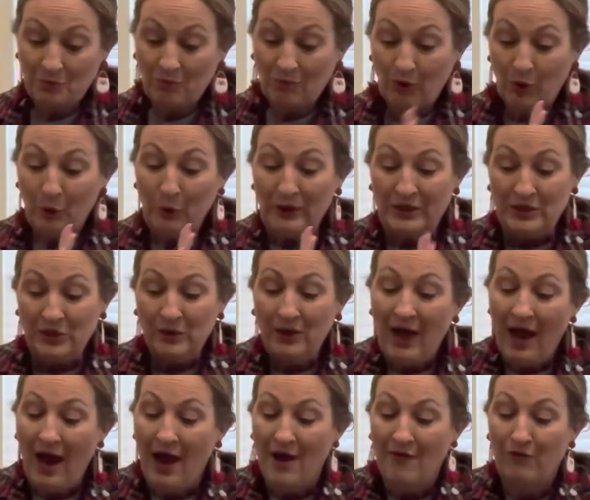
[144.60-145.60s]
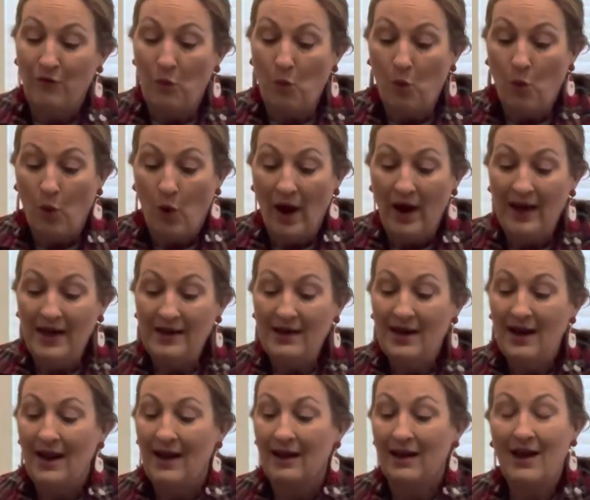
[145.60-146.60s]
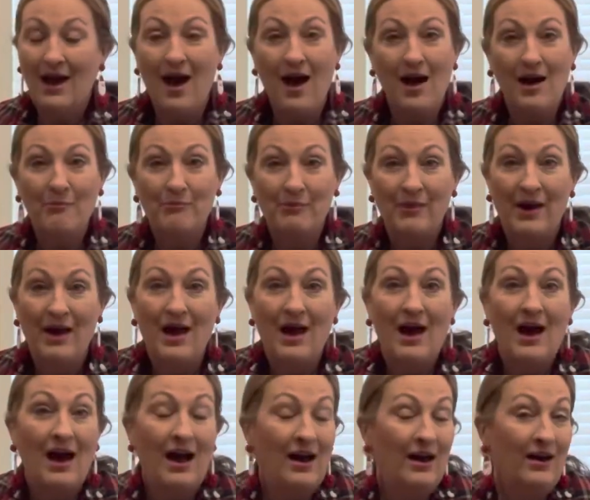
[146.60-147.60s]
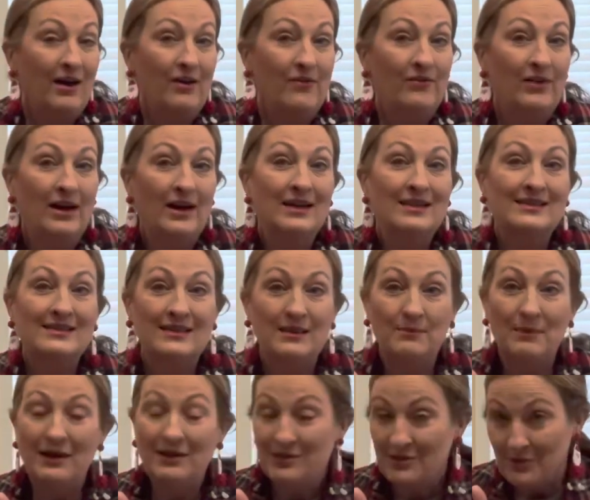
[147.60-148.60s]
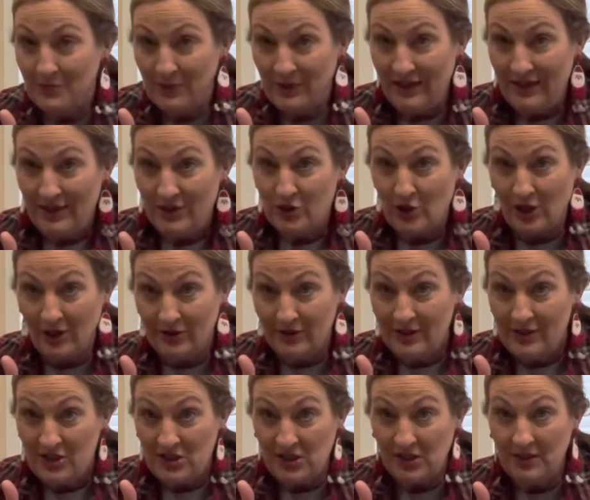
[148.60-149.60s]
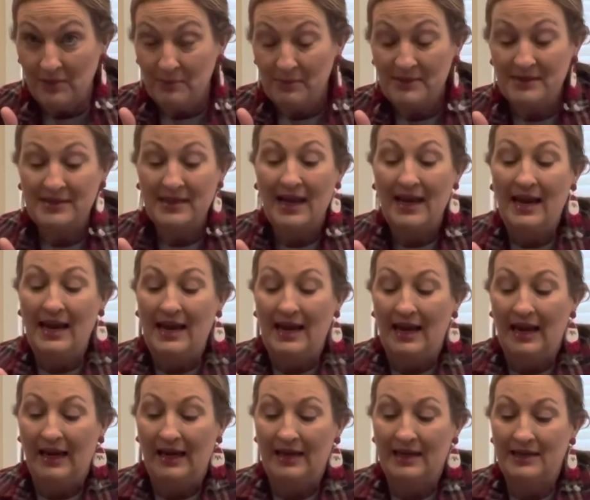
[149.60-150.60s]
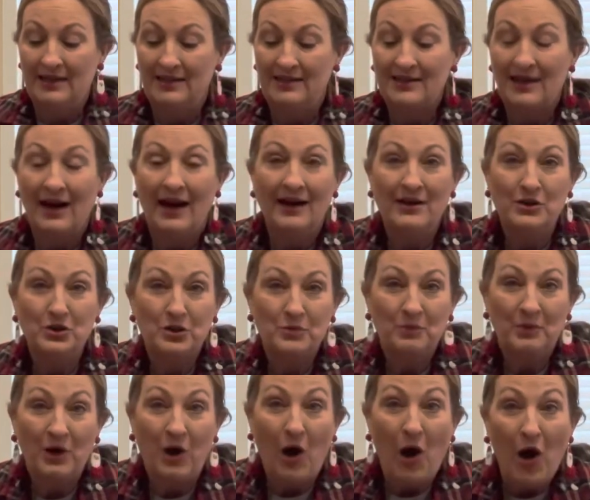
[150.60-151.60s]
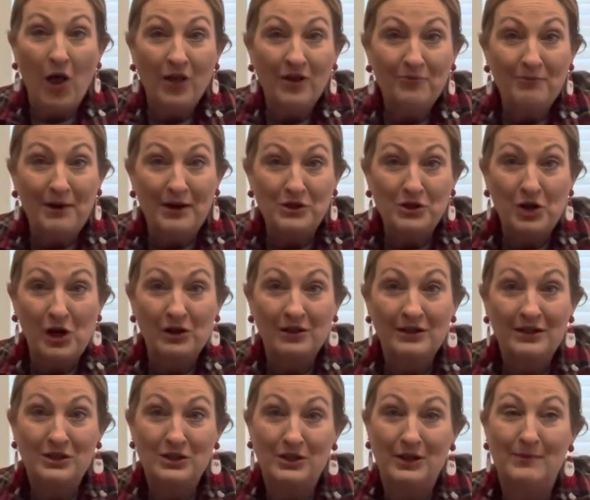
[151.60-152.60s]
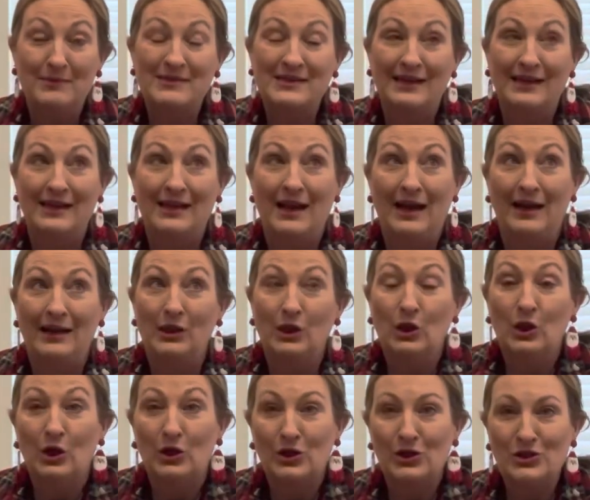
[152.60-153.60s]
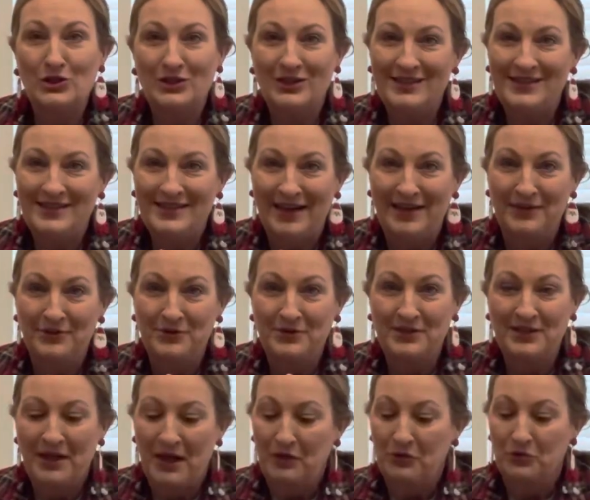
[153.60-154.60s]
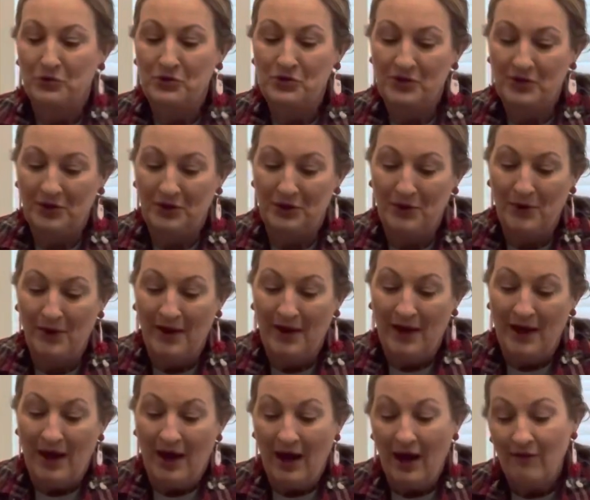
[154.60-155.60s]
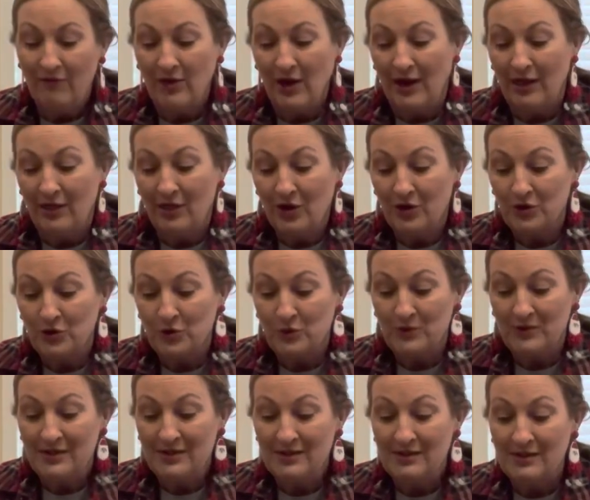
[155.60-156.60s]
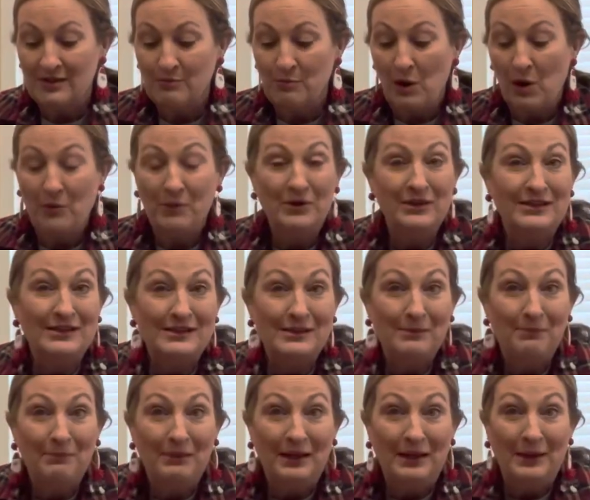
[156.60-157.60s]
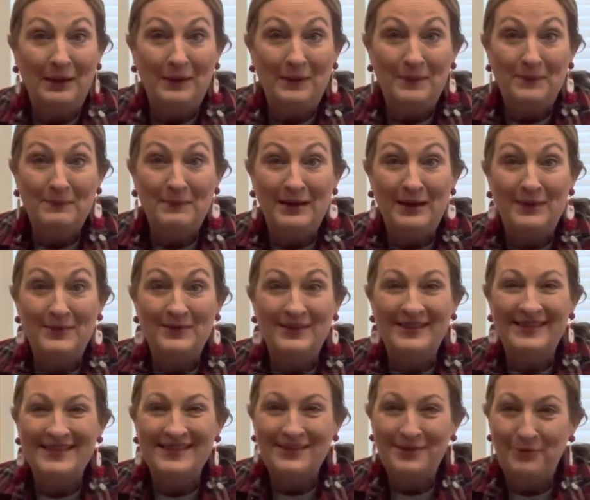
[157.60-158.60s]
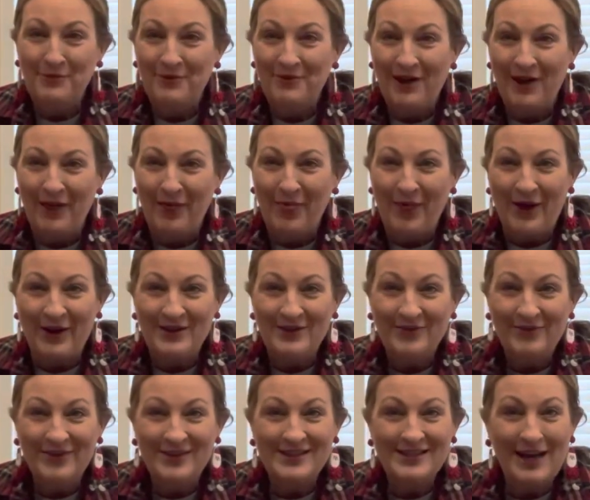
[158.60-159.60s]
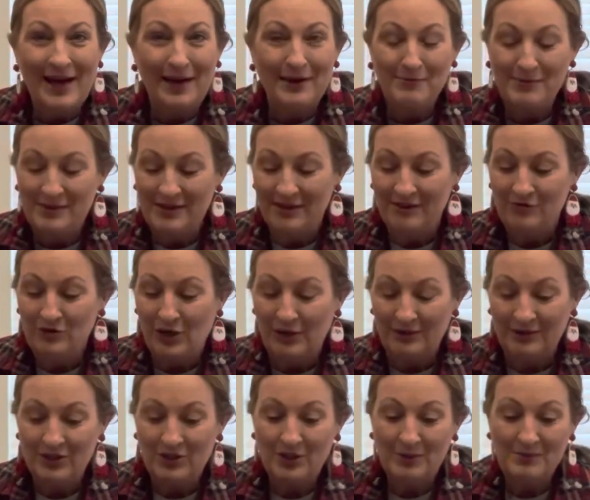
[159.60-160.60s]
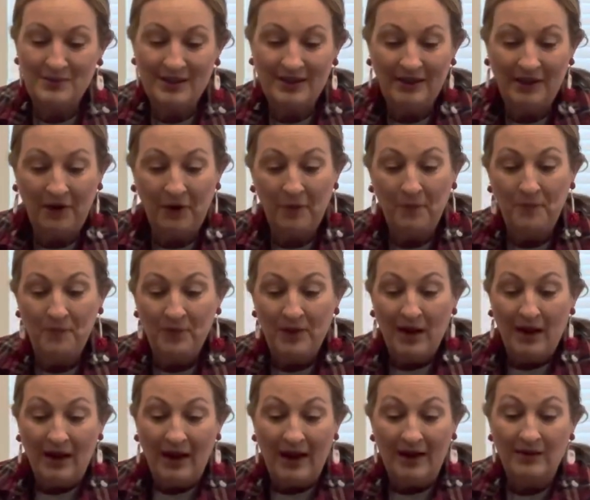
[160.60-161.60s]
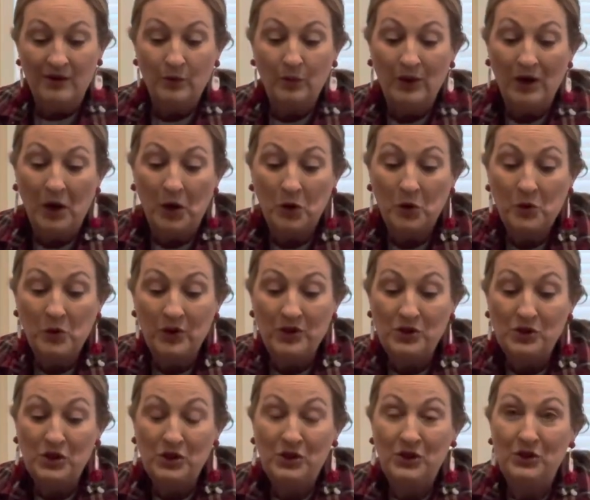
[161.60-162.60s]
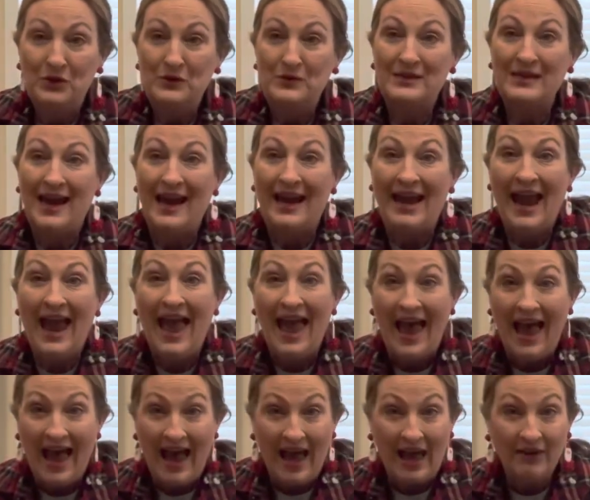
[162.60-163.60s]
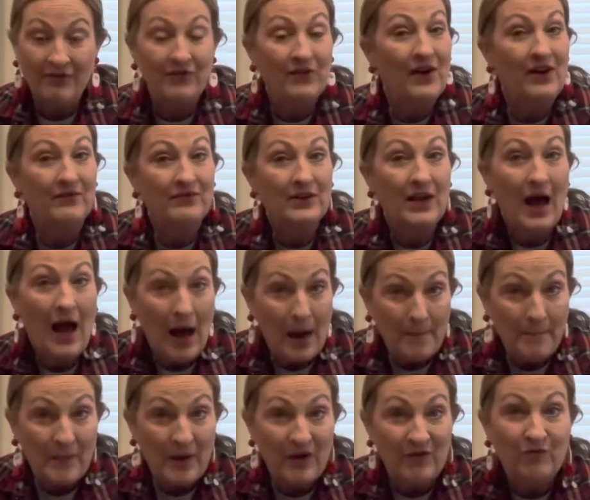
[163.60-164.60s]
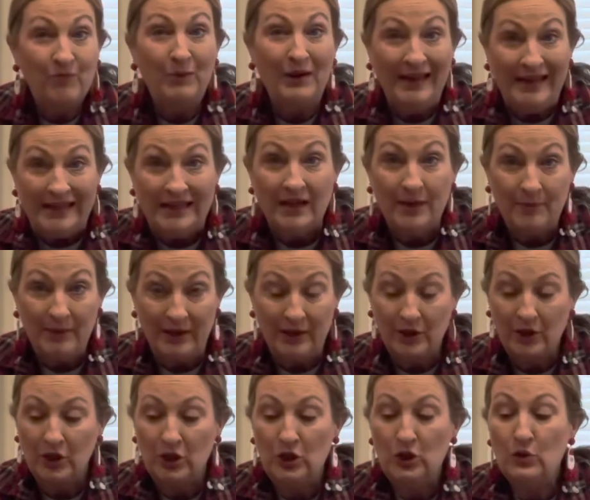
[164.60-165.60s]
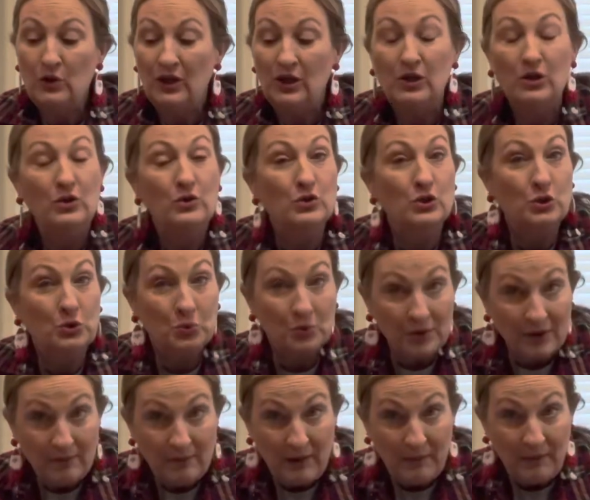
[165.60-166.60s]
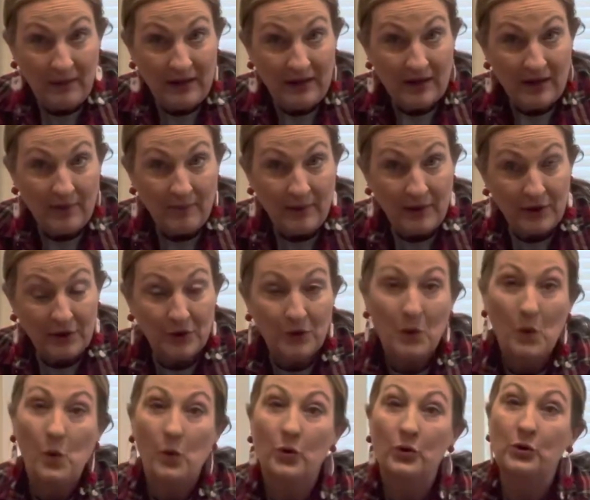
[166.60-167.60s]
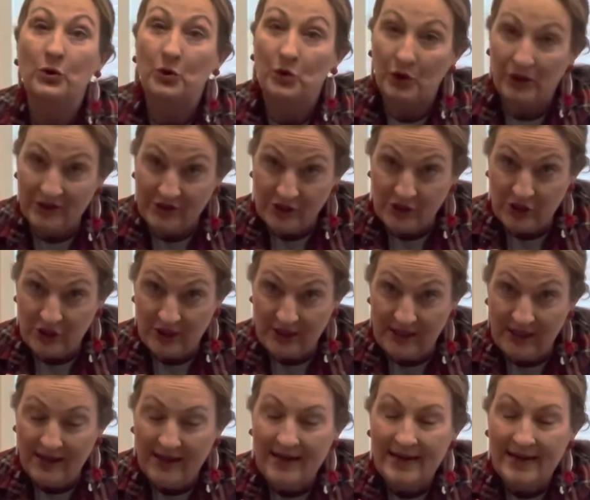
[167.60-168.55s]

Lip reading: We do have 1 cup of semi-sweet chocolate chips, and I just put all of my chocolate chips in a large container together. So I've got large ones and small ones and mini ones. So we've got a lot of different types of chocolate chips in there. And then we are going to use a 1/2 cup of peanut butter. You can use creamy peanut butter or crunchy.